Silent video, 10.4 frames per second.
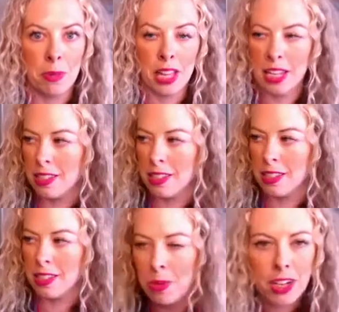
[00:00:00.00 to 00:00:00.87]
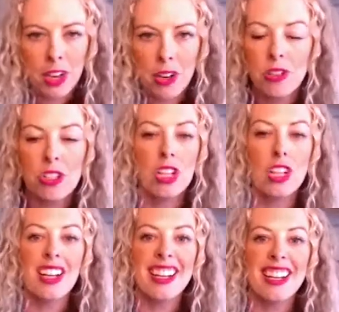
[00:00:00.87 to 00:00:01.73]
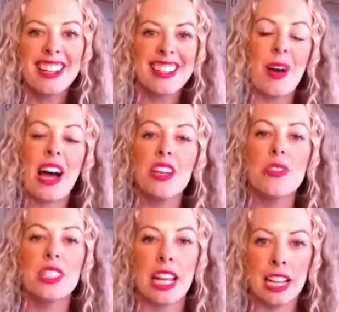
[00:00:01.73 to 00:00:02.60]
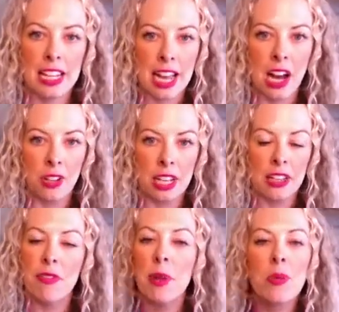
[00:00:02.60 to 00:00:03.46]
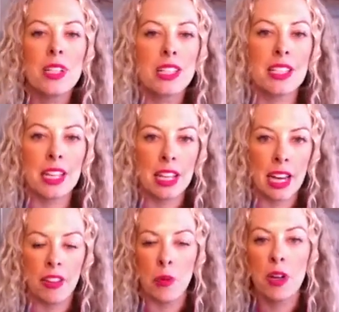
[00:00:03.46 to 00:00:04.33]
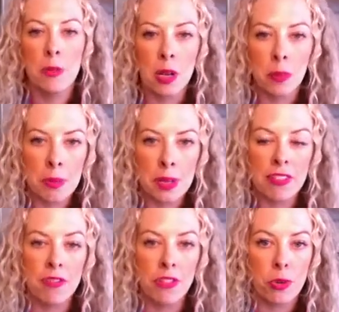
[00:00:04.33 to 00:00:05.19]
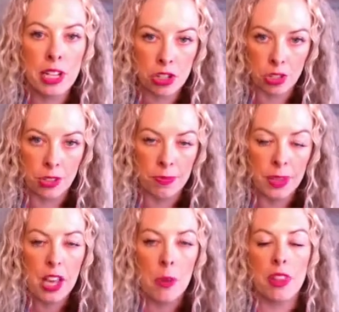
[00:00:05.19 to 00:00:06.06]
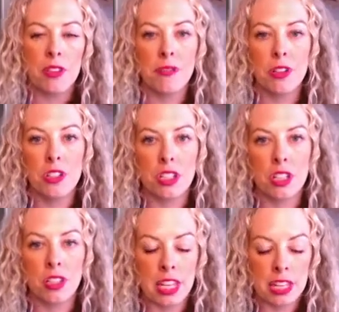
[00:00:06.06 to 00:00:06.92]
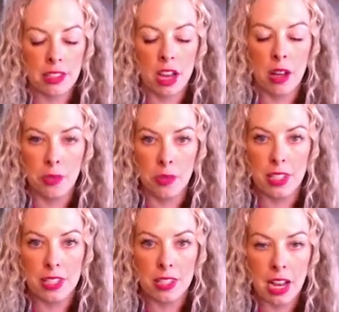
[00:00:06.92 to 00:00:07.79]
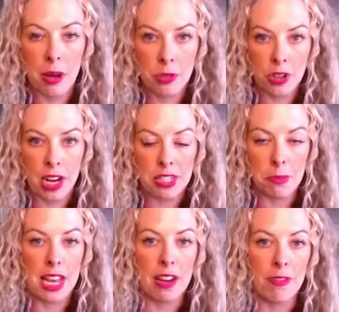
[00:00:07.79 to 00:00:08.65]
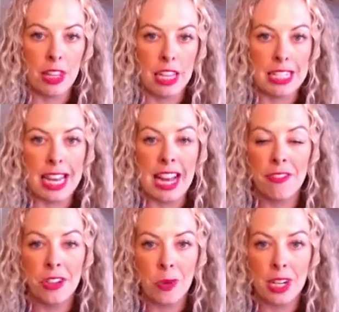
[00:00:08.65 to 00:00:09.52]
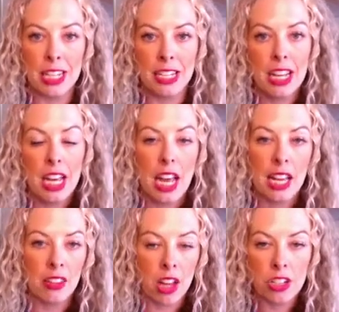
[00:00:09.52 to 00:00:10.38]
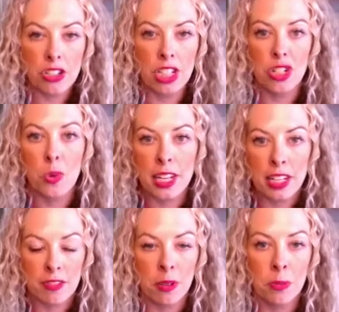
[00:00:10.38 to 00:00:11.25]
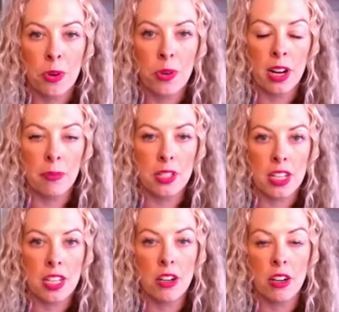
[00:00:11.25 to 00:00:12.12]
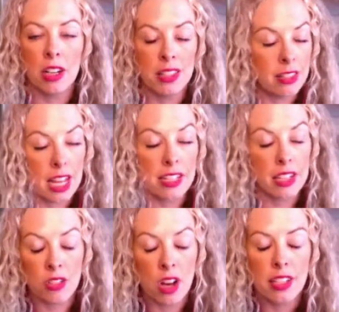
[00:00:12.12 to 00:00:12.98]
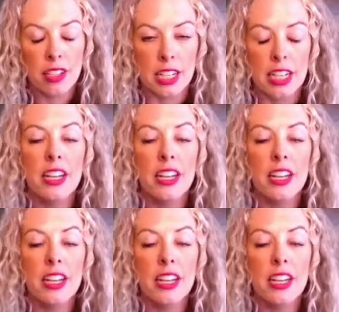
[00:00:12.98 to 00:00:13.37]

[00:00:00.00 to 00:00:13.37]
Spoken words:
is everyone a coach? So how do you stand out? And everybody wants to stand out. They want to be able to be influential. But the first things comes with stop trying to be everything to everyone and launching 20 different programs a year. That's exhausting